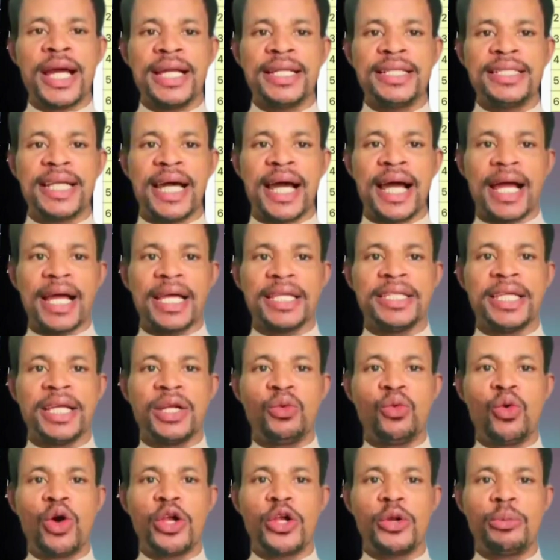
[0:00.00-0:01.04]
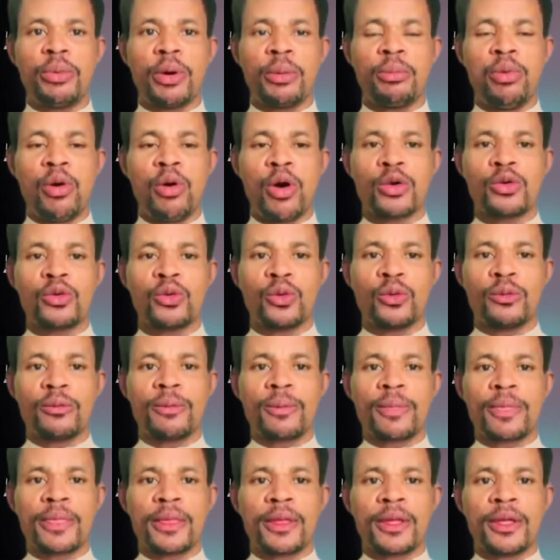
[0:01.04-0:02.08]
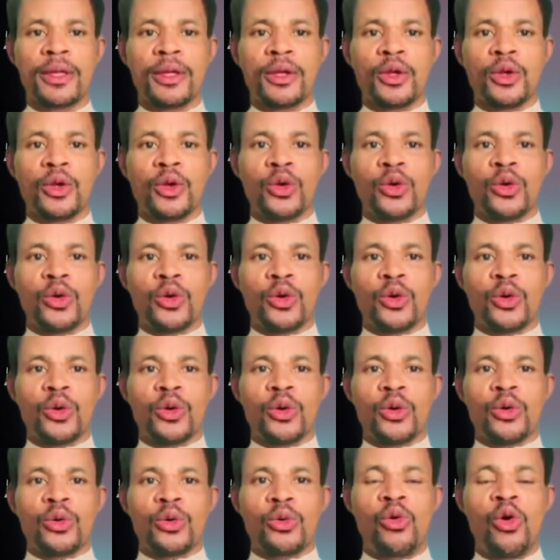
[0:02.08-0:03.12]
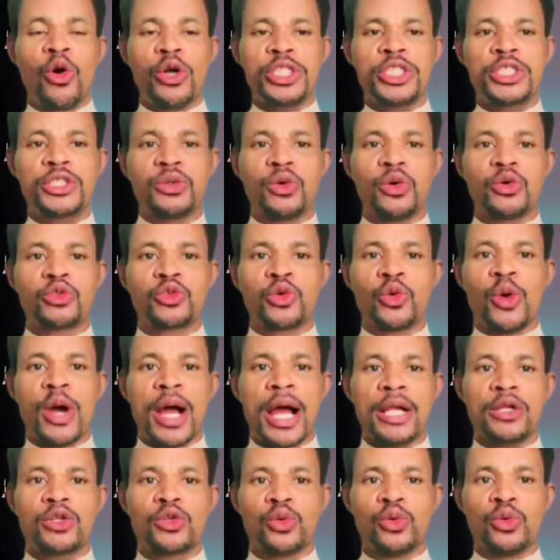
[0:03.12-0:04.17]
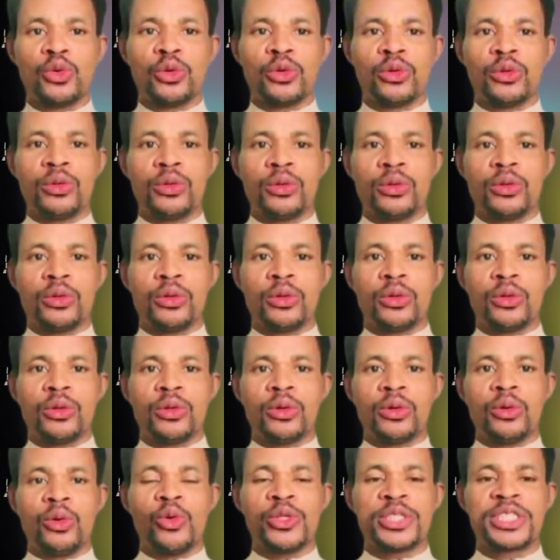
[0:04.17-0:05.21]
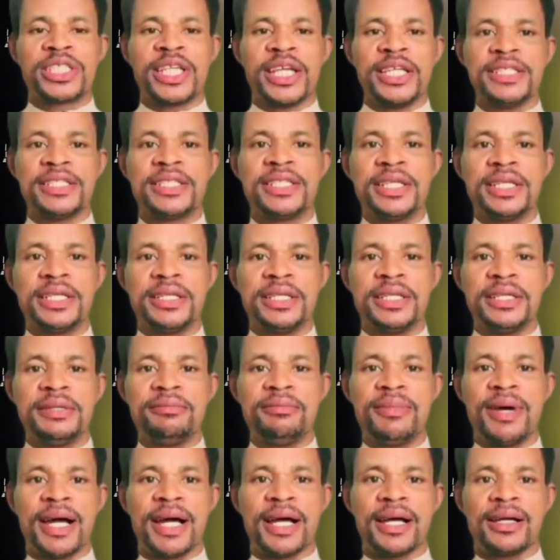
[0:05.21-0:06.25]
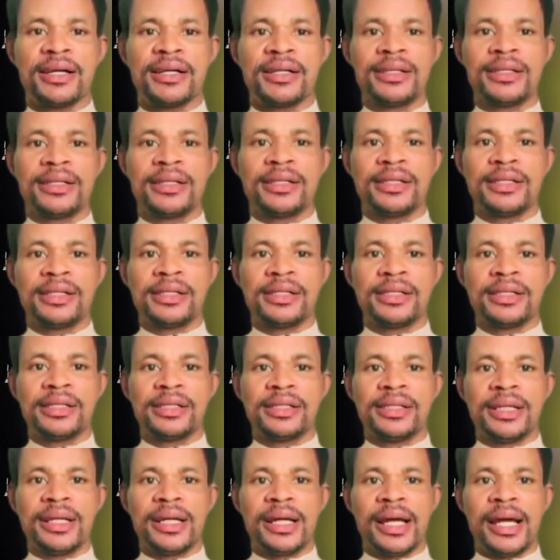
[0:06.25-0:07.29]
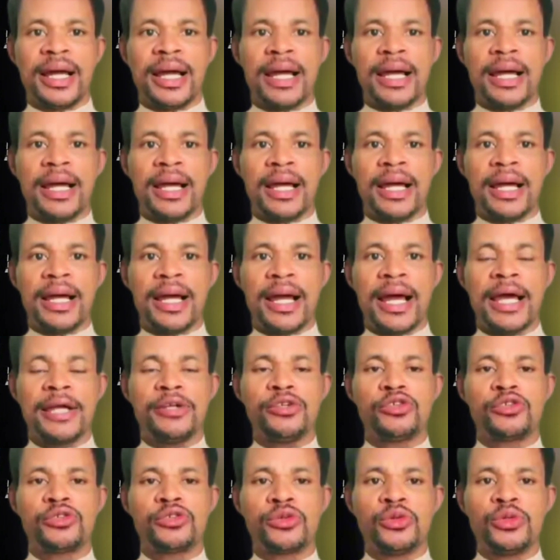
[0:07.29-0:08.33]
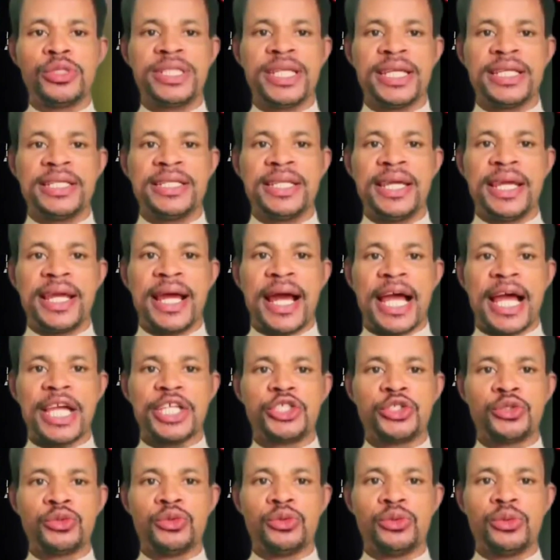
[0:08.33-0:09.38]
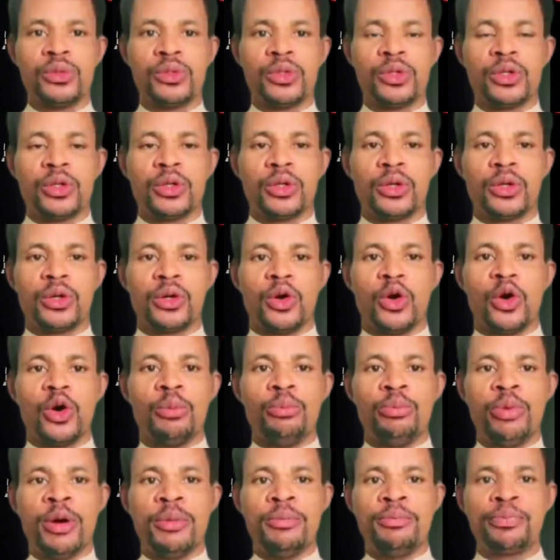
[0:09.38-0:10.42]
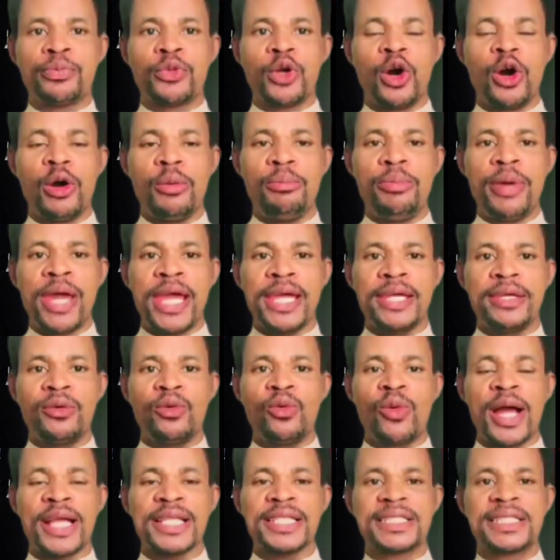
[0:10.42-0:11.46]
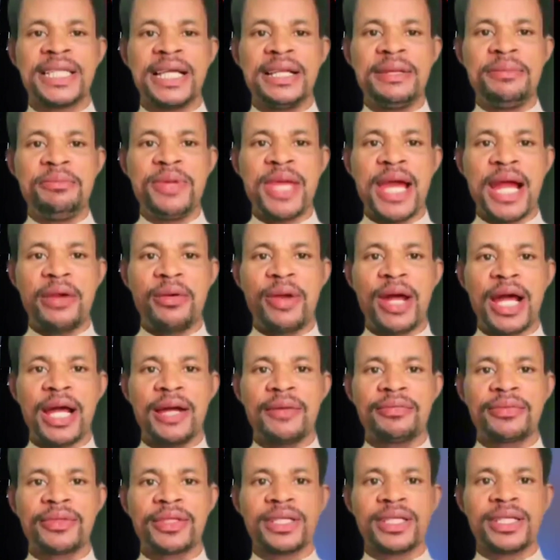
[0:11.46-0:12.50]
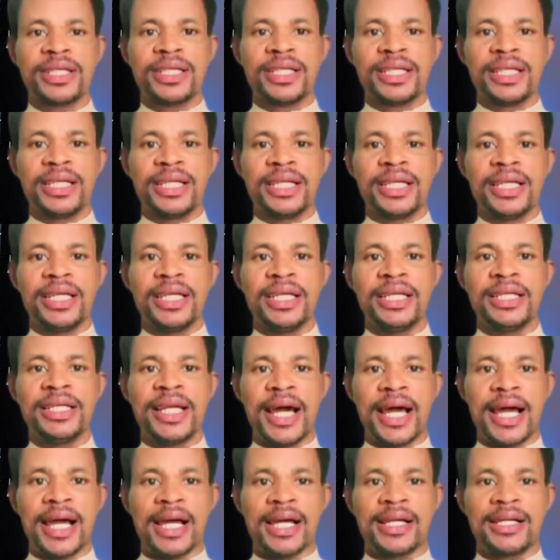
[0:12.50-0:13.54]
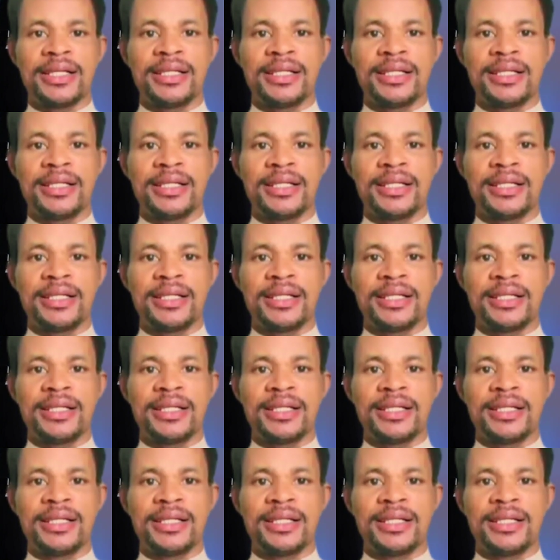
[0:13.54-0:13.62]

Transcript: That means that we still have to catch up with Nigeria, who are 12 on the list, and Ivory Coast, who are 30 points. It will be quite difficult to catch Nigeria because they are 25 points,